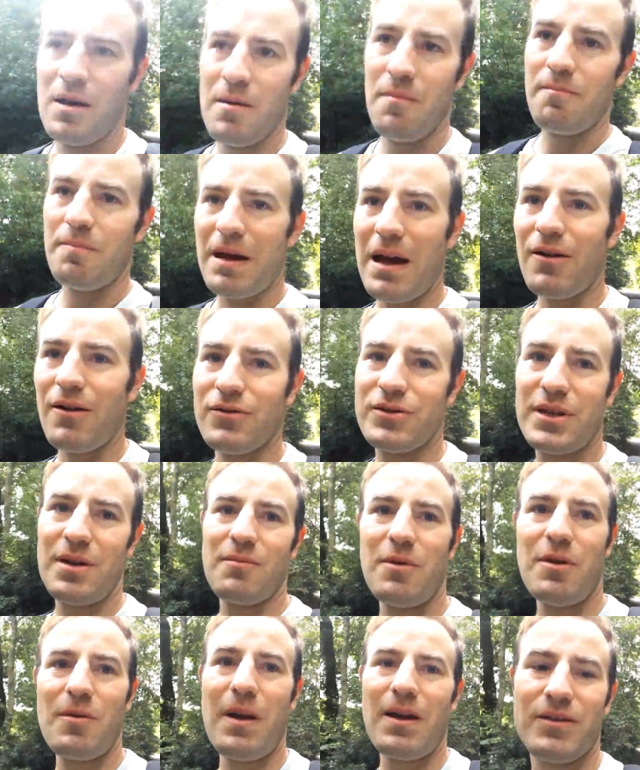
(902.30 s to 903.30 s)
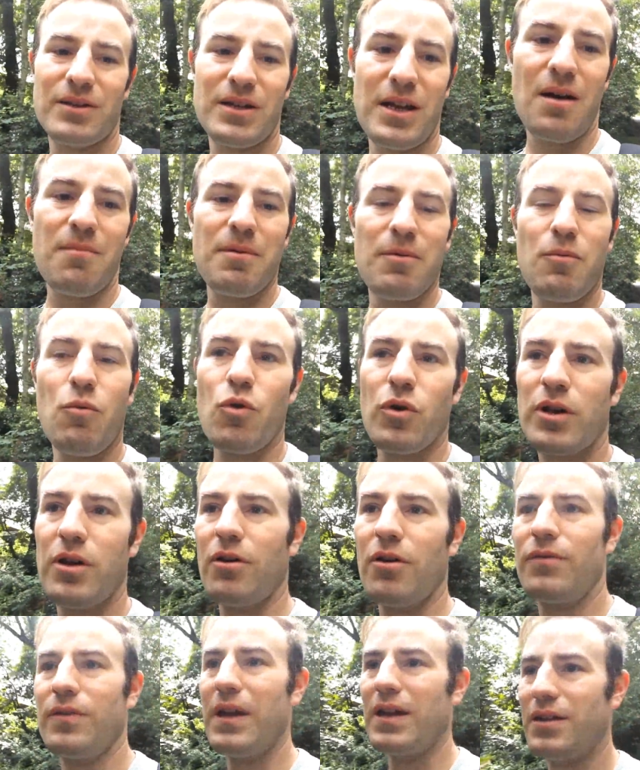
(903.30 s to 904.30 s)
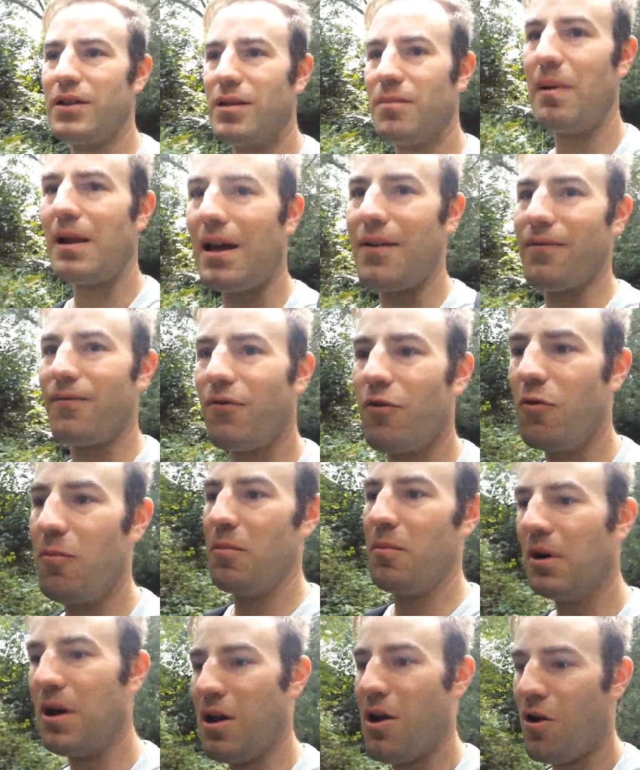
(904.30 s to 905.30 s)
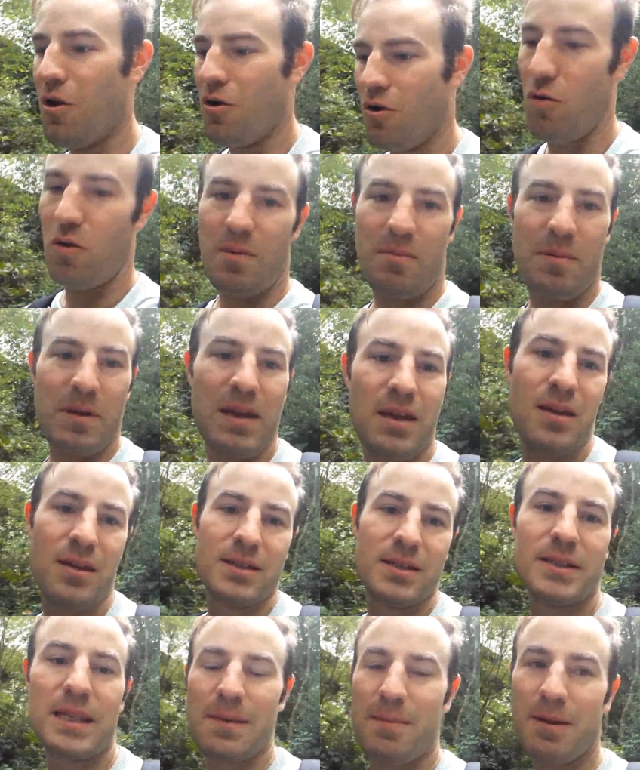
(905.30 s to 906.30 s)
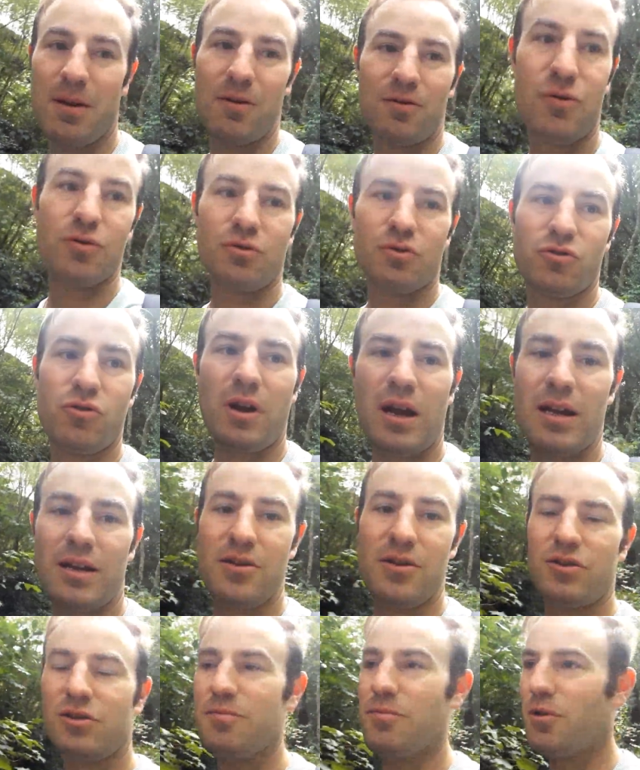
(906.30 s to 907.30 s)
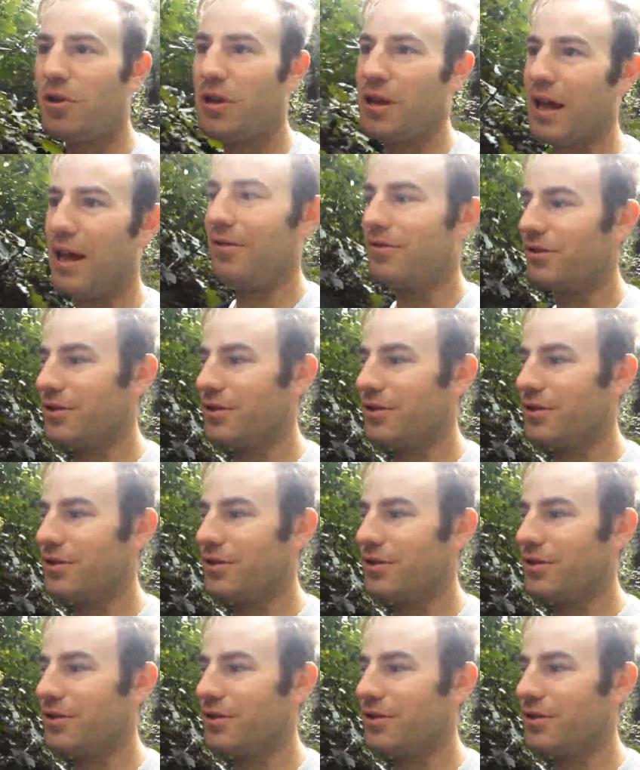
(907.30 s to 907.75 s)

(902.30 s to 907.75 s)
about somewhere around here I'll be walking off the end of the platform or I'll be stepping onto a train and just pulling out the